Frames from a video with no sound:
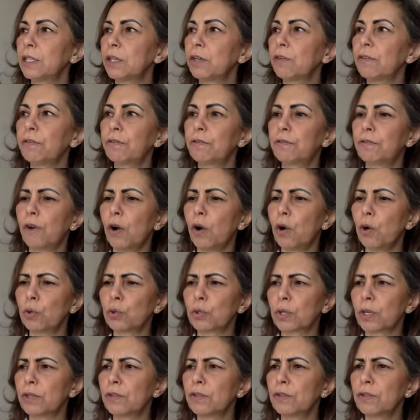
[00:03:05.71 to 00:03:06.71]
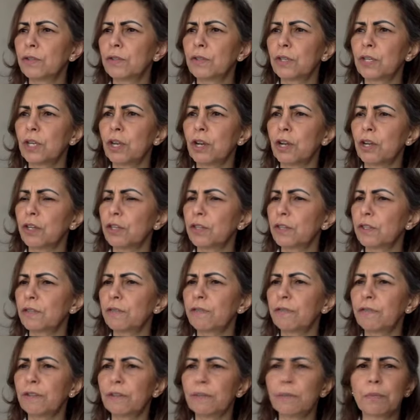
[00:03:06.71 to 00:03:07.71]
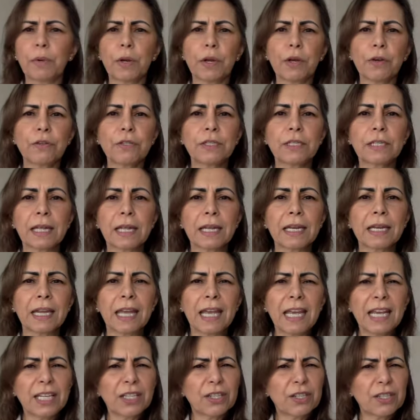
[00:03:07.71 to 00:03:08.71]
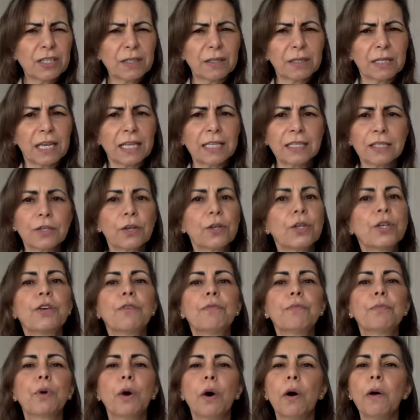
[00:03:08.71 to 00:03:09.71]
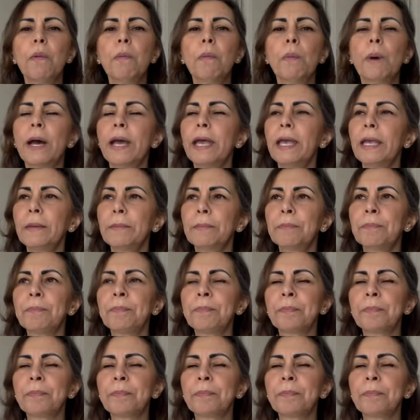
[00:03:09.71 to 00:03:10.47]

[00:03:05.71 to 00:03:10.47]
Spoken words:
You hold on to, you just feel bloated and just as though you've put on weight.